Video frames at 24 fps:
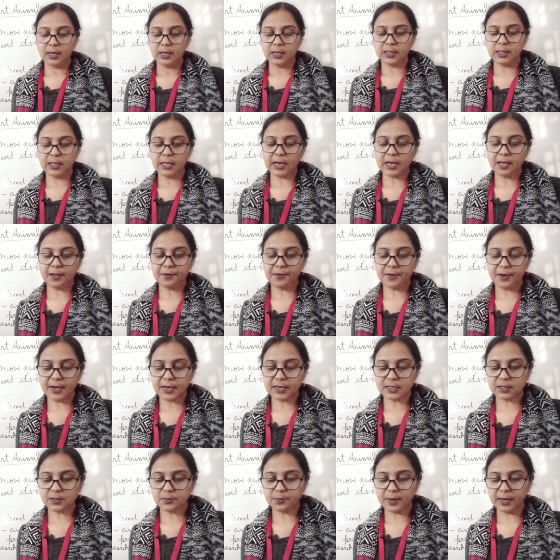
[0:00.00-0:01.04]
They are
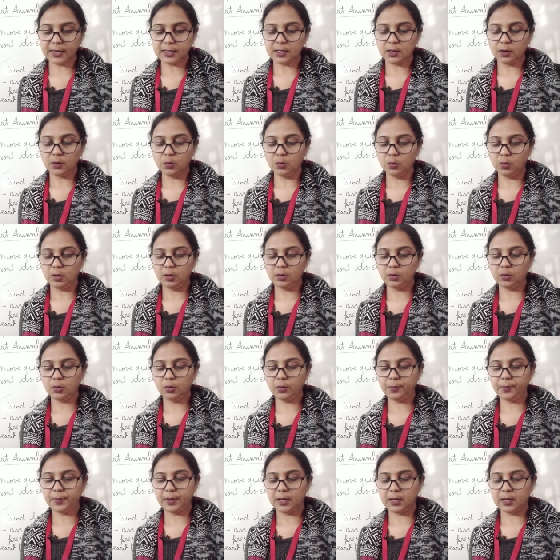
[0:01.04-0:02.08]
raised by the whole
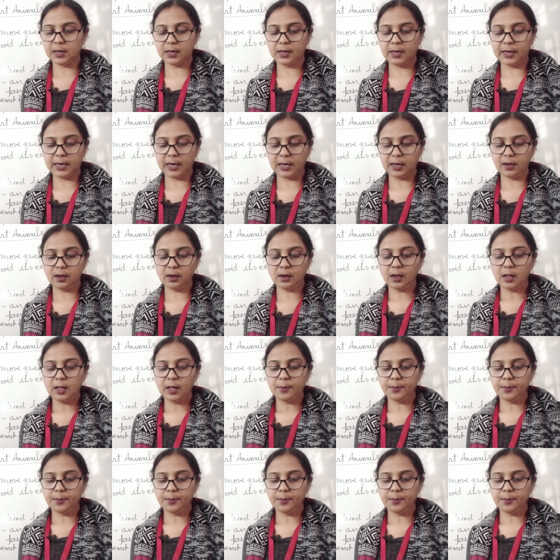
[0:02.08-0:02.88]
group in a den